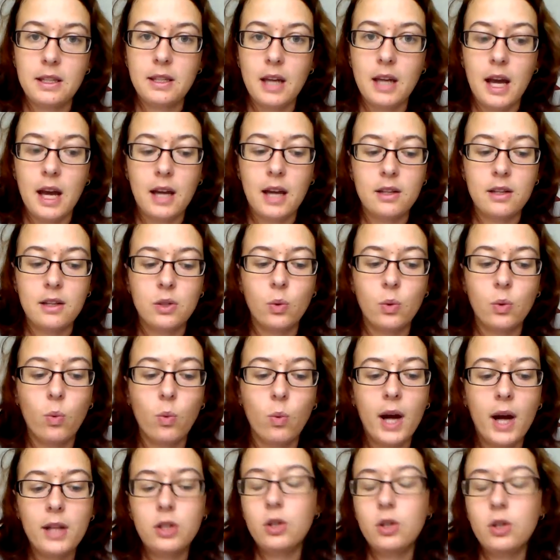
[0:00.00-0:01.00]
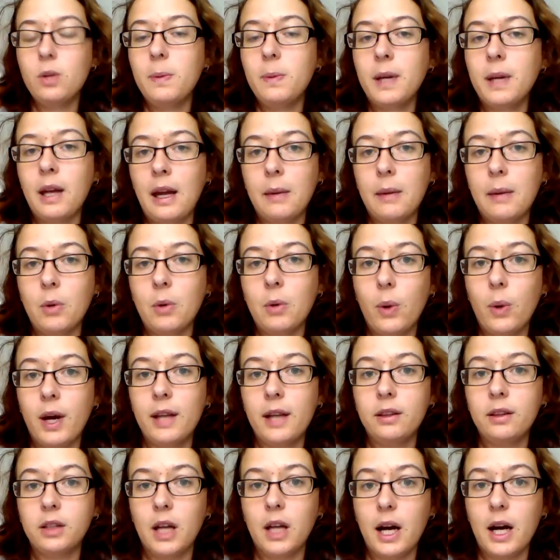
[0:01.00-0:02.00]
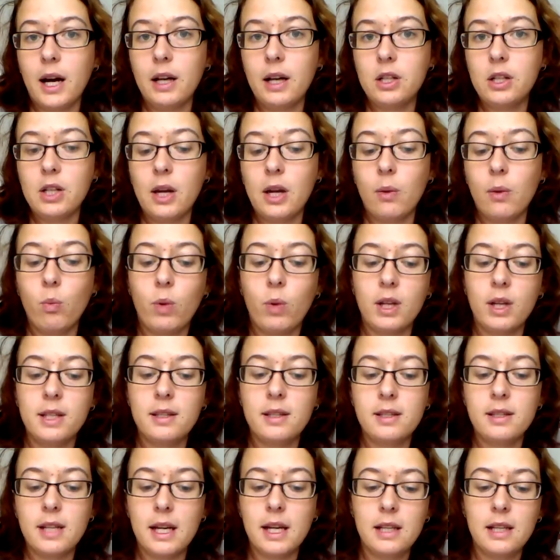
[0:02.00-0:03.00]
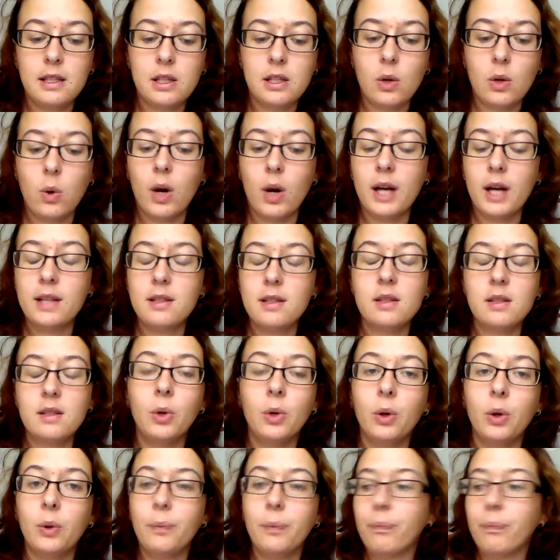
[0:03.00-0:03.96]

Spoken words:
as to why two became quite large and one stayed quite small.